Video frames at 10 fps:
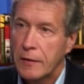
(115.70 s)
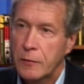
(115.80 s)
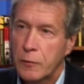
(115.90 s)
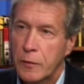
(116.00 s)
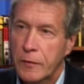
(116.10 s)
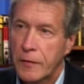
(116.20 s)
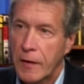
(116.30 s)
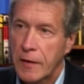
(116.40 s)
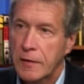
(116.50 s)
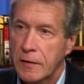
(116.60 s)
with
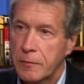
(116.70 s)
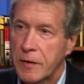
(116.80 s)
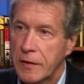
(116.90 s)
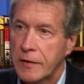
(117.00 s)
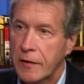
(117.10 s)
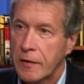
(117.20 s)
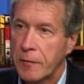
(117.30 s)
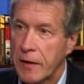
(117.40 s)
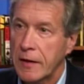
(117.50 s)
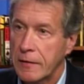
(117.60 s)
very little military
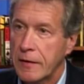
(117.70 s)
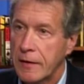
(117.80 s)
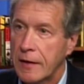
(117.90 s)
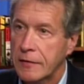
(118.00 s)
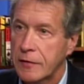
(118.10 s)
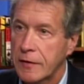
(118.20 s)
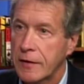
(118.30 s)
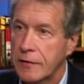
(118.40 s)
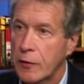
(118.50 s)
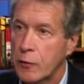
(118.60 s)
might, actually.
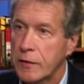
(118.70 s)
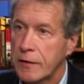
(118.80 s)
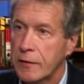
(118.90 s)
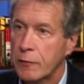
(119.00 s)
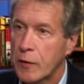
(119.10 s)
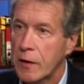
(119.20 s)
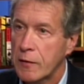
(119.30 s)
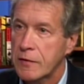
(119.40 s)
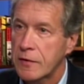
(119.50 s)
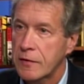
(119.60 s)
It's only in rare
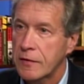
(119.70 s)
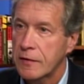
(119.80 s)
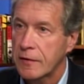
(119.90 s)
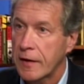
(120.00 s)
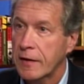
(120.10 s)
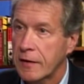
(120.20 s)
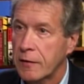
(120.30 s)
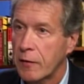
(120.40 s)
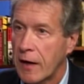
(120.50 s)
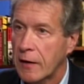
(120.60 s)
instances like
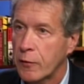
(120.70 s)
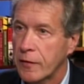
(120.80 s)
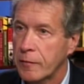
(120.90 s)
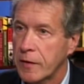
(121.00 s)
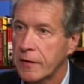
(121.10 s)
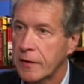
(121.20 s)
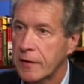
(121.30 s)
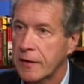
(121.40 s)
Iraq where the military